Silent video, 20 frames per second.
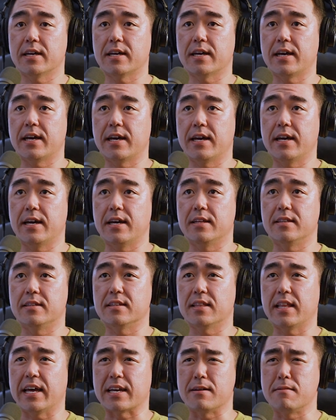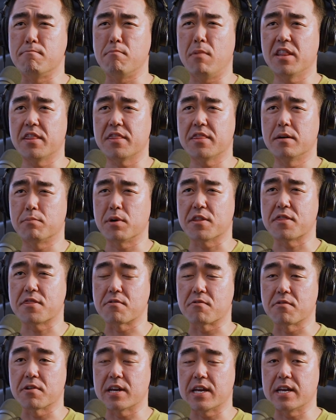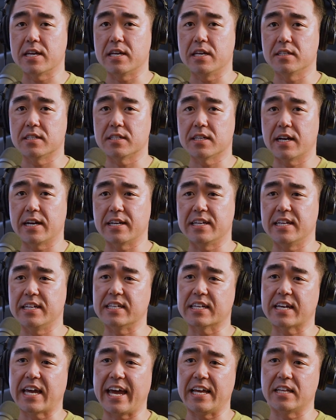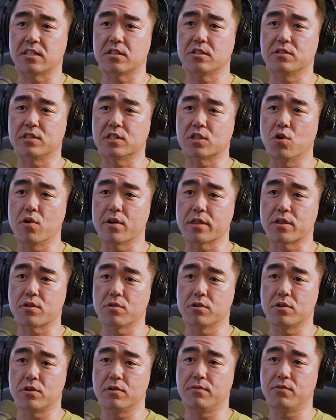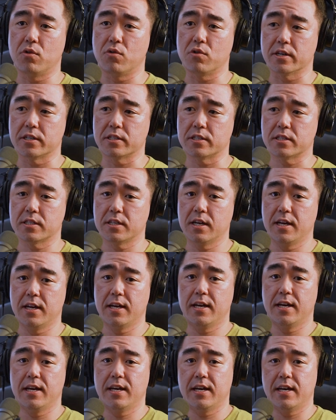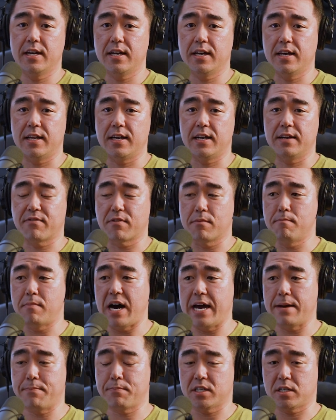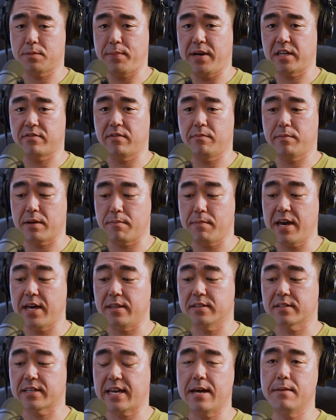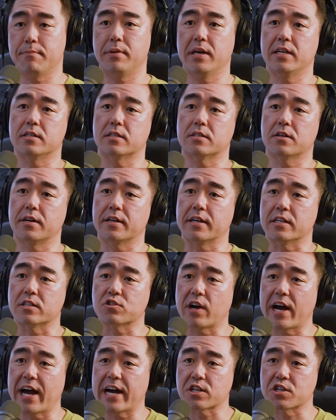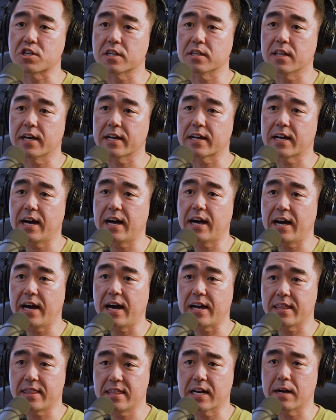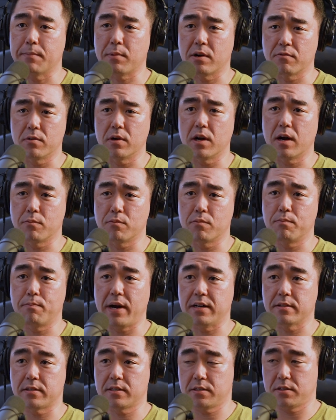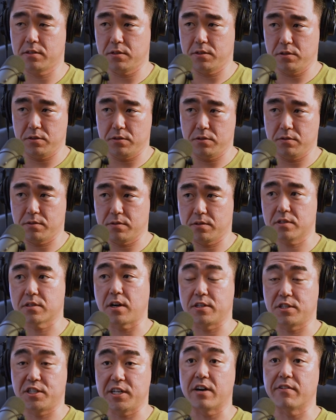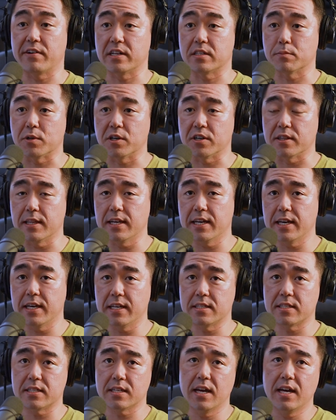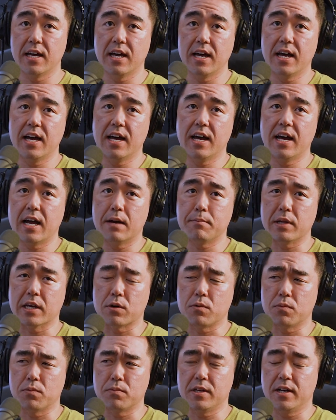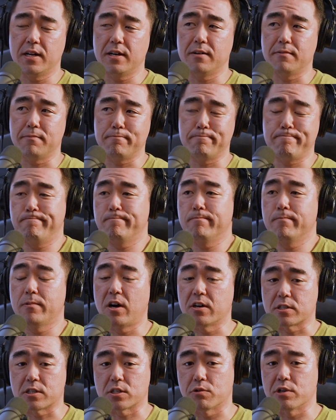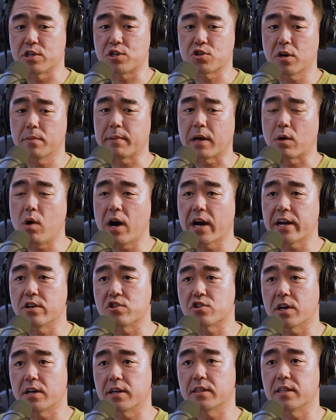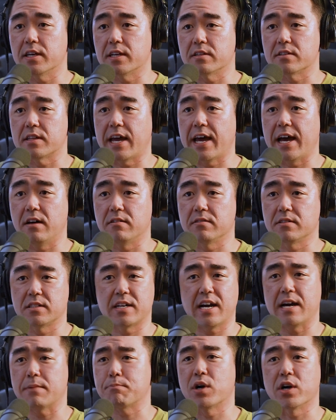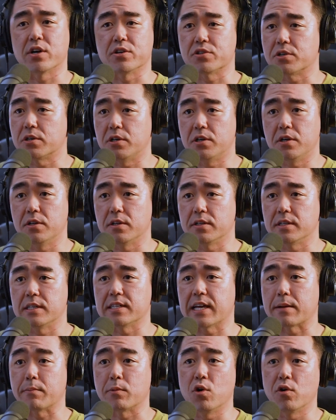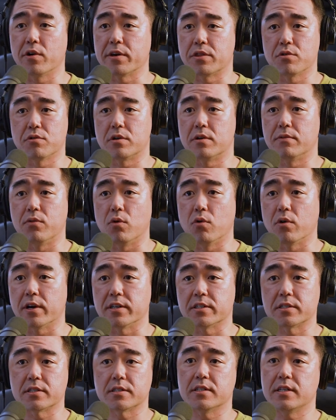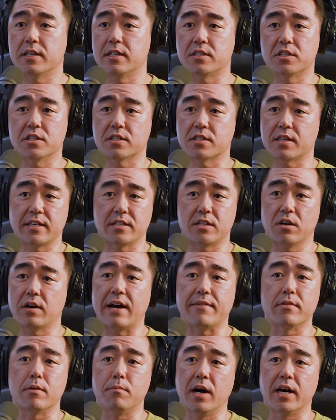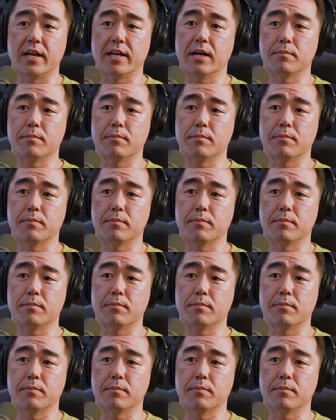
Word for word: And like in month number three, he said, I need to cancel. He's going through a divorce. And from my perspective, I'm like, man, this campaign's starting to get traction. Like, I, I think I'm, a, I'm about to start generating some good leads. And I'm like, you know, long story short, I'm like, why are you shutting things down? got personal. And he's like, I'm going through a divorce. It's just, I don't have the money.